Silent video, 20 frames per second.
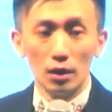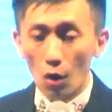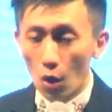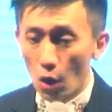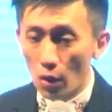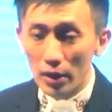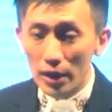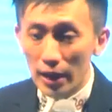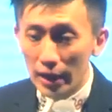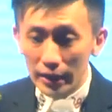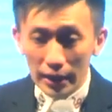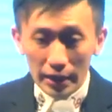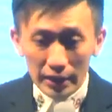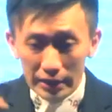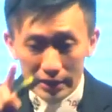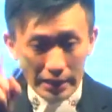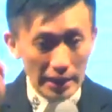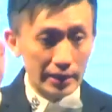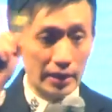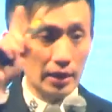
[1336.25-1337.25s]
Online
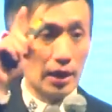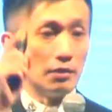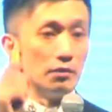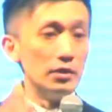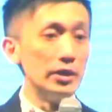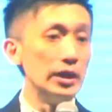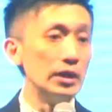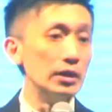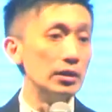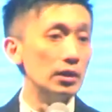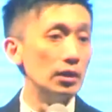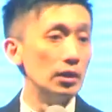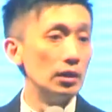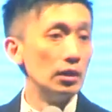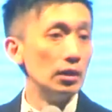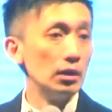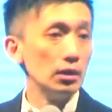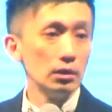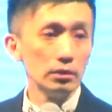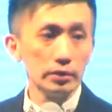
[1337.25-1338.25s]
can settle everything.
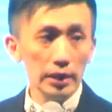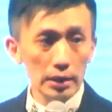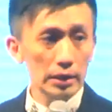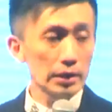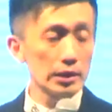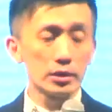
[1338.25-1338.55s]
That